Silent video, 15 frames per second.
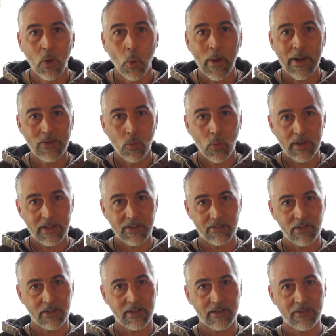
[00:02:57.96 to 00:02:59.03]
when one is
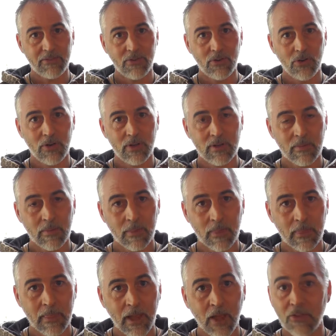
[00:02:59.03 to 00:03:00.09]
looking for
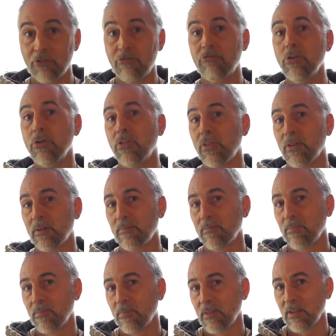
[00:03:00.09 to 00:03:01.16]
the truth,
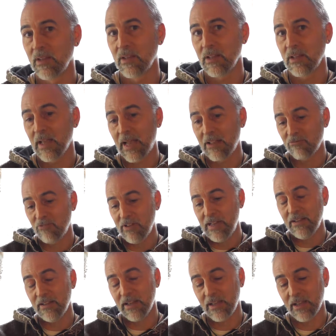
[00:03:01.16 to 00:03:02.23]
and
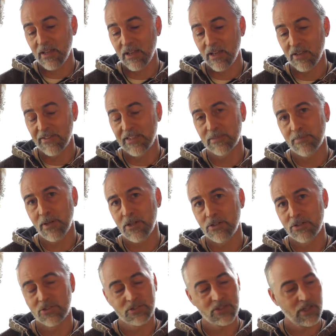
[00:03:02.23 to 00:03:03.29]
reading these
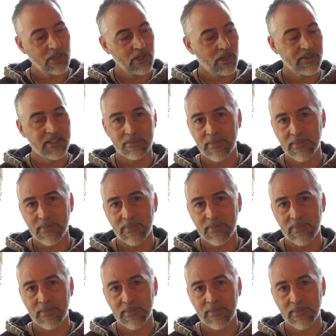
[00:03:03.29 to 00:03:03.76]
posts, these